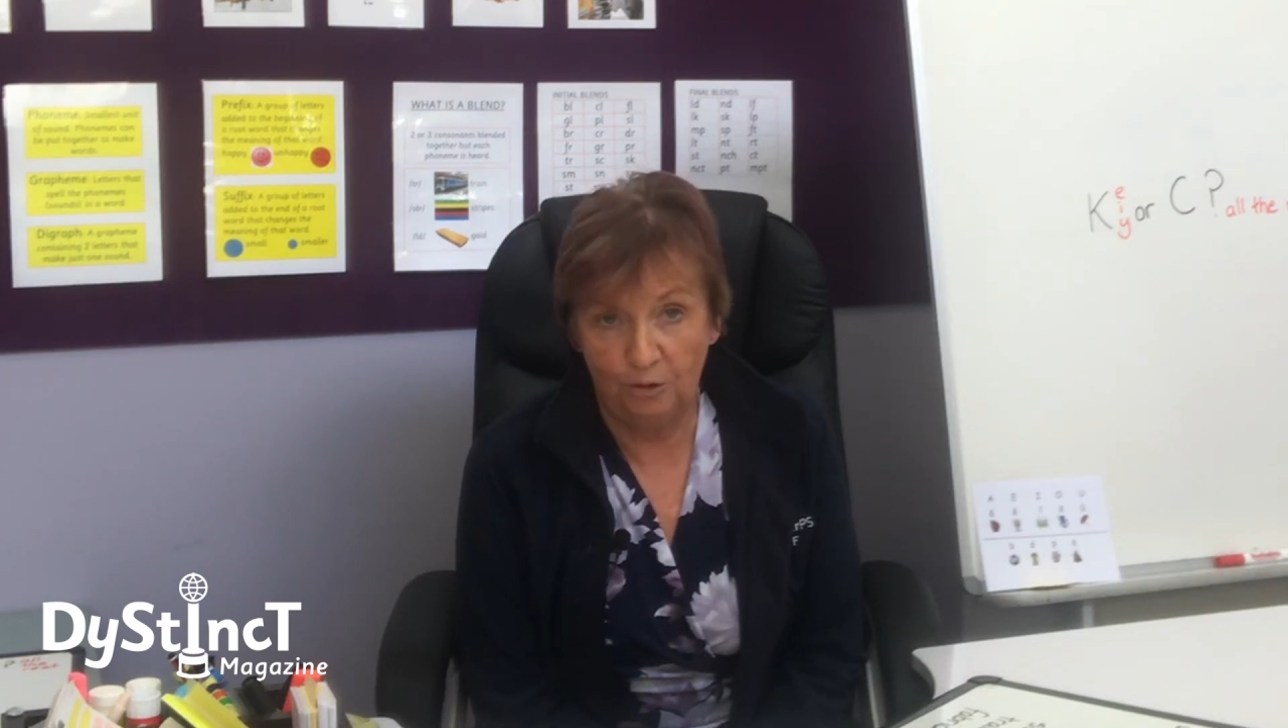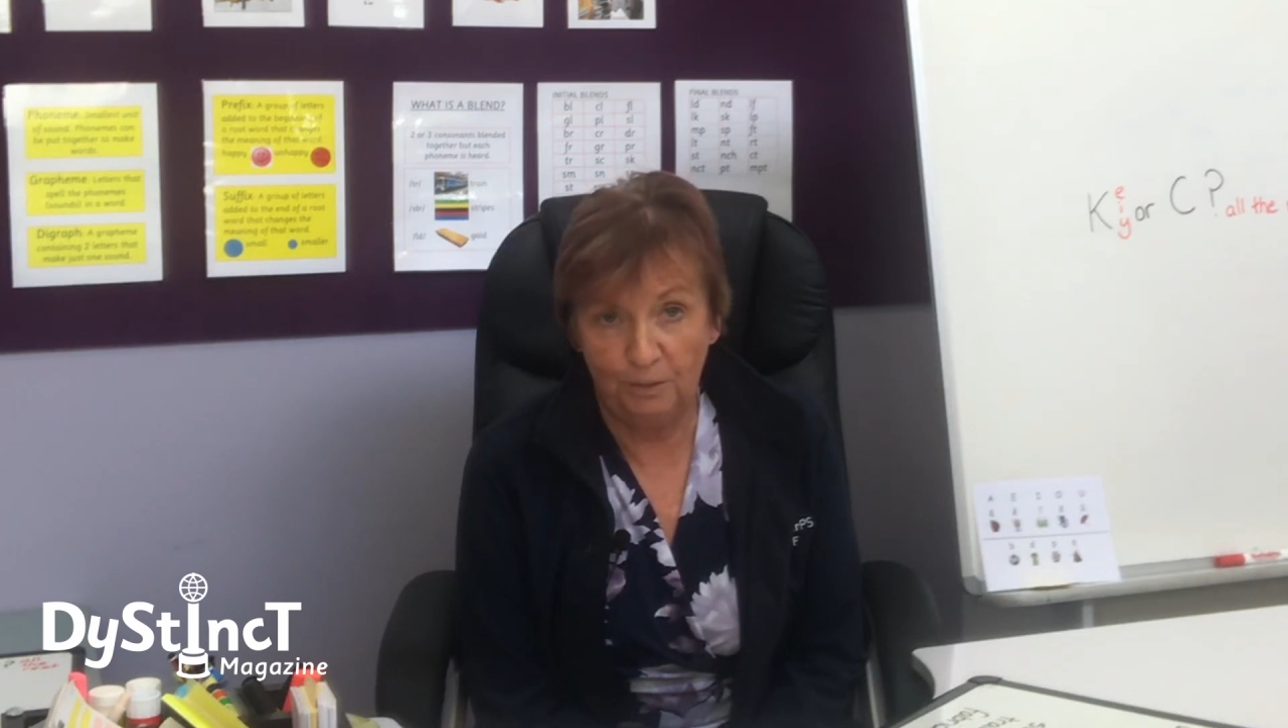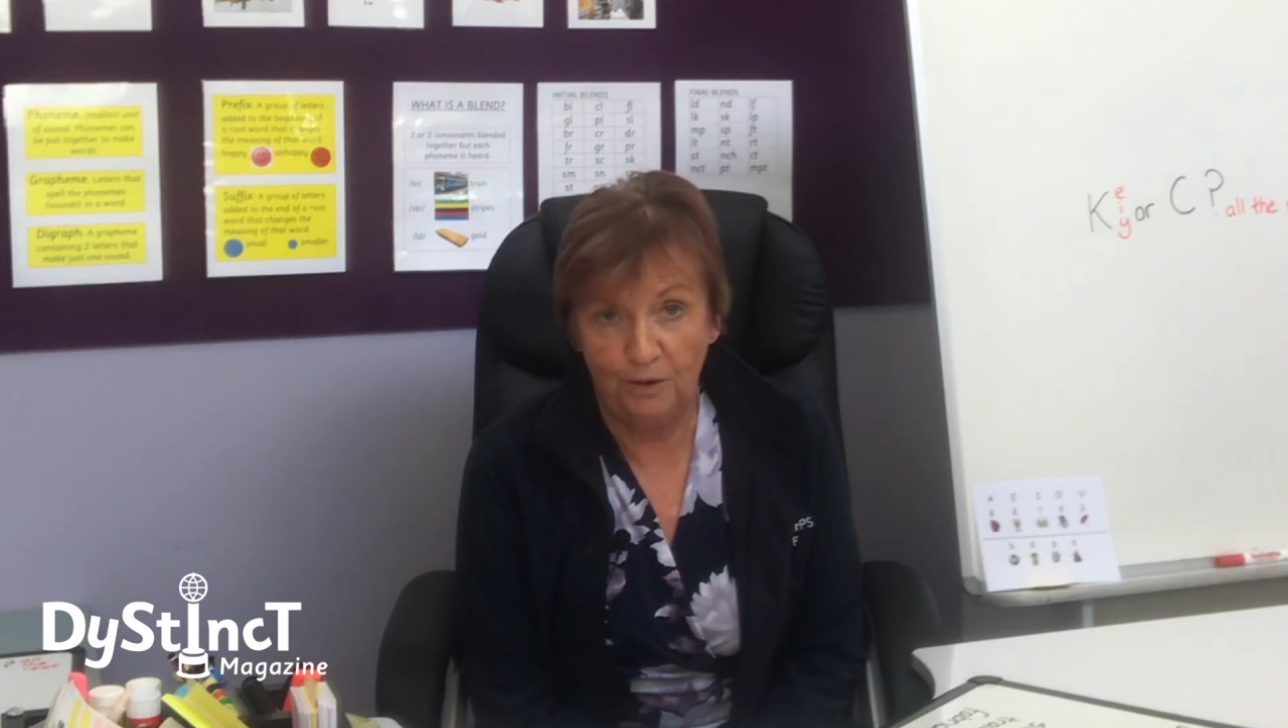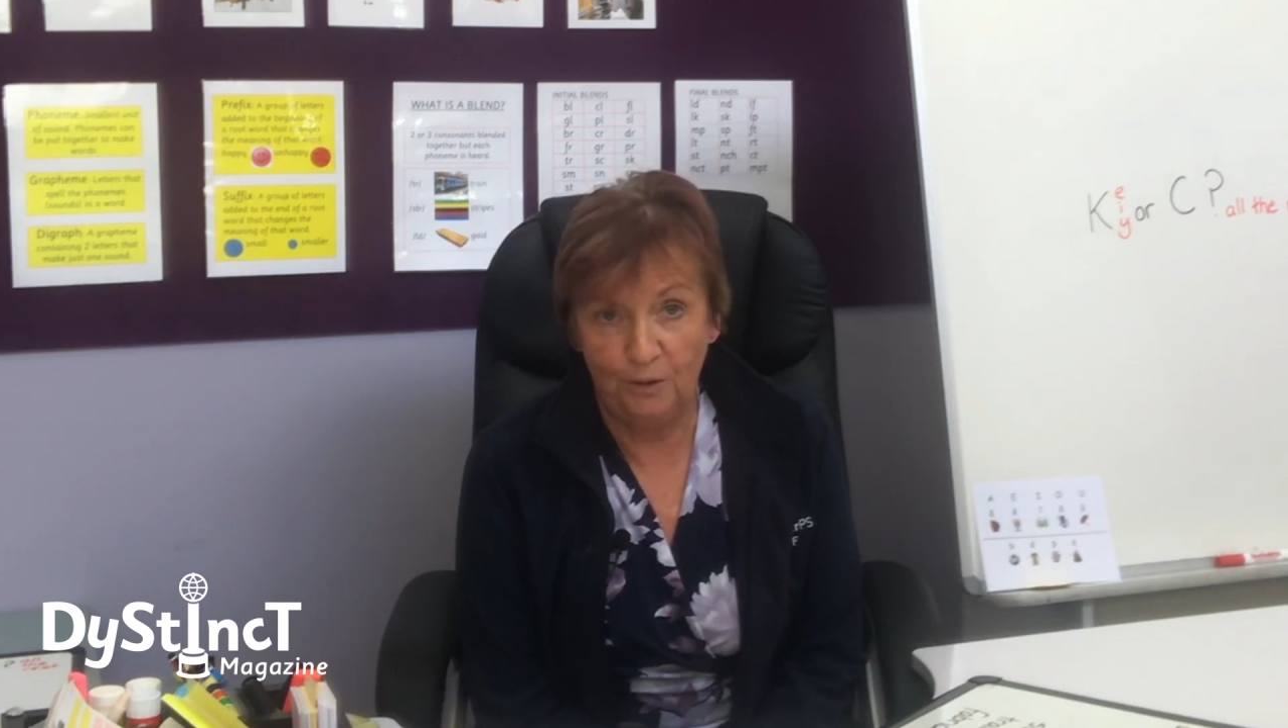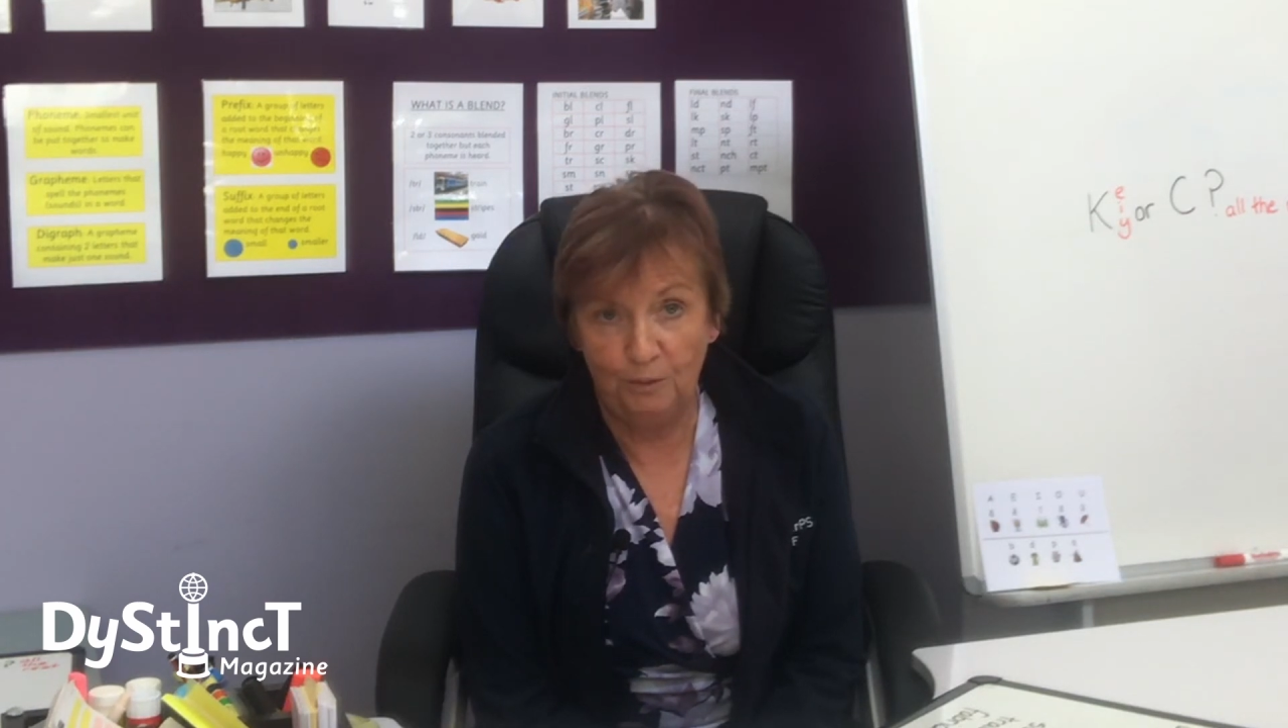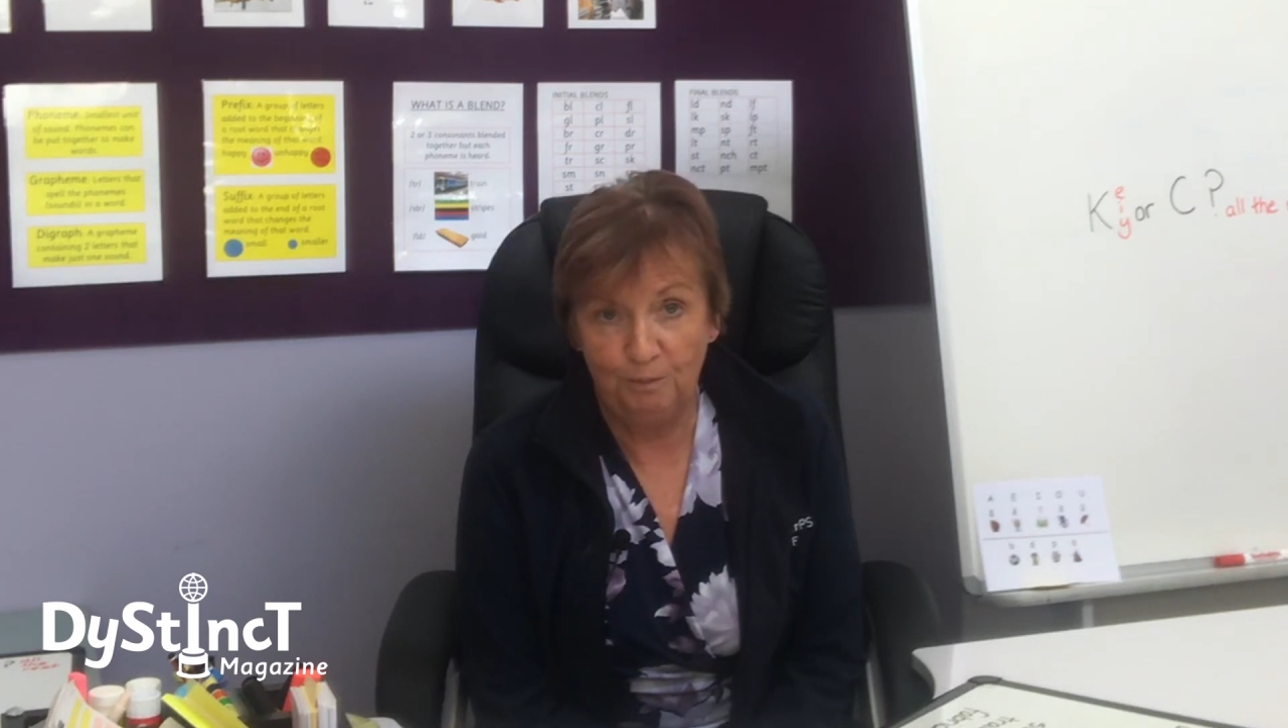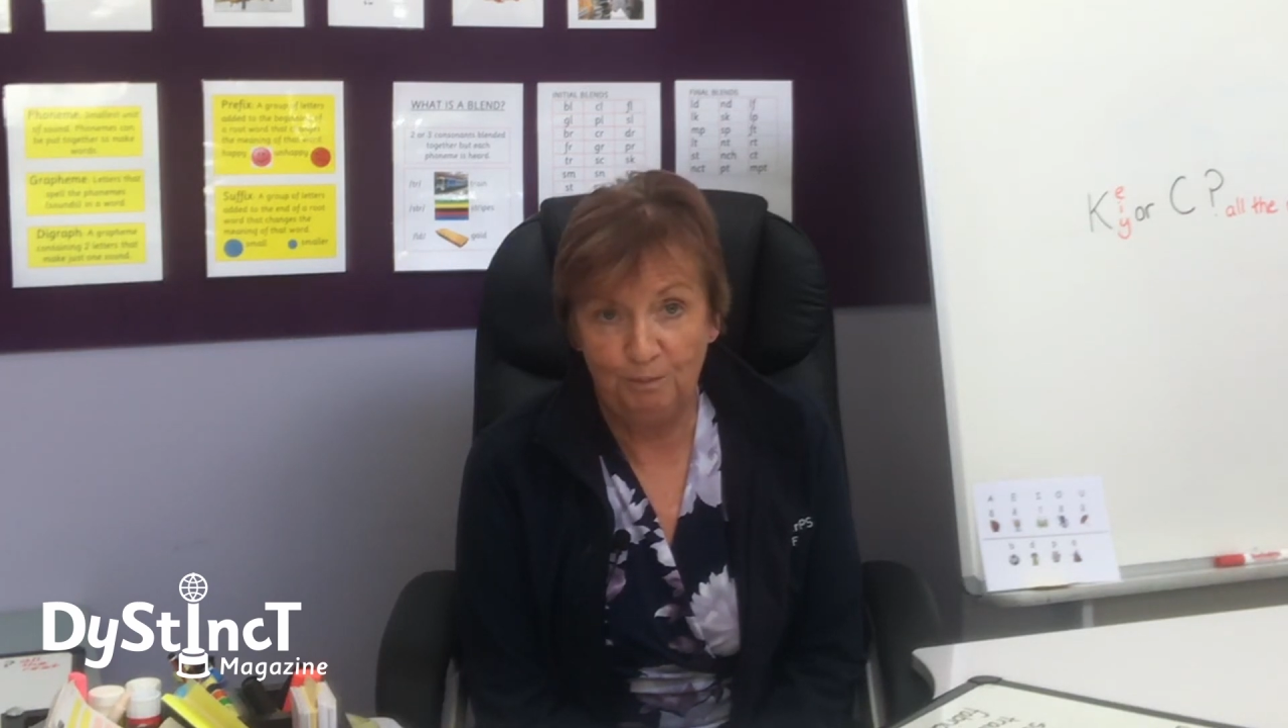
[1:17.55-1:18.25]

at home.